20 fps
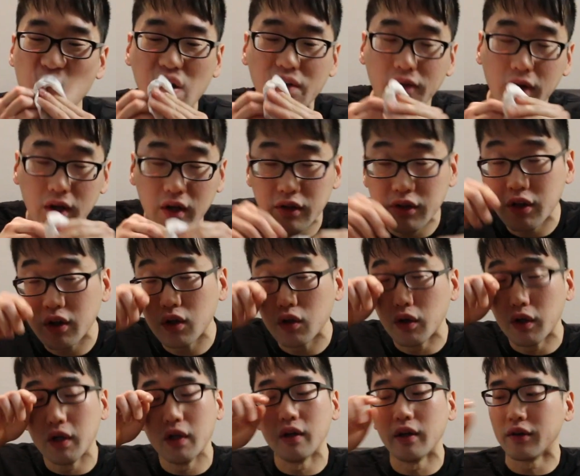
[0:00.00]
If I continue
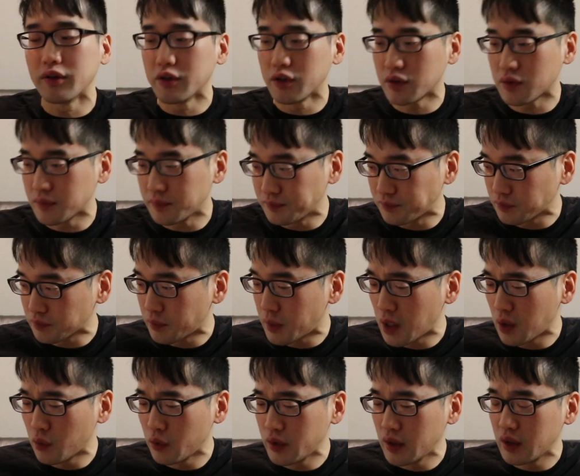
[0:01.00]
eating like this, I
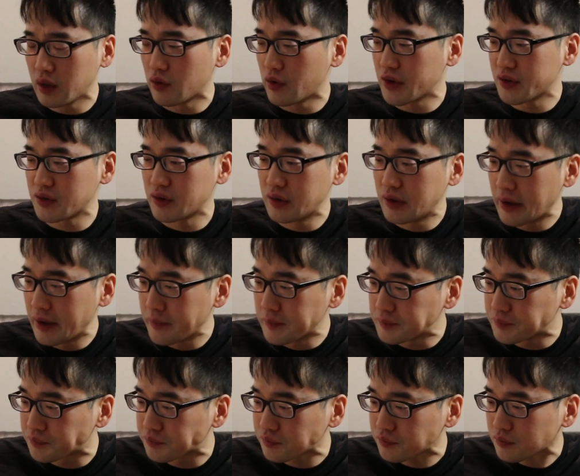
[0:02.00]
probably won't eat the rest of the day.